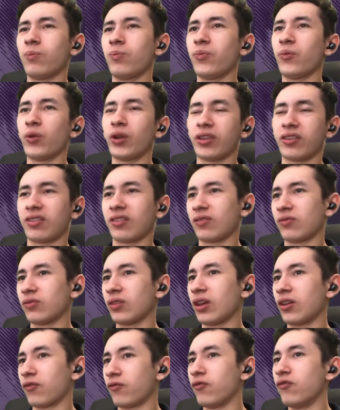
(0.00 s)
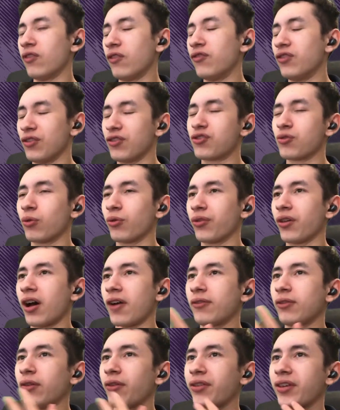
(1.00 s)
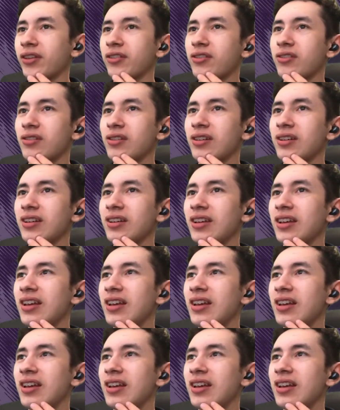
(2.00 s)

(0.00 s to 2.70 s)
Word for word: what is a, a, visual novel essentially.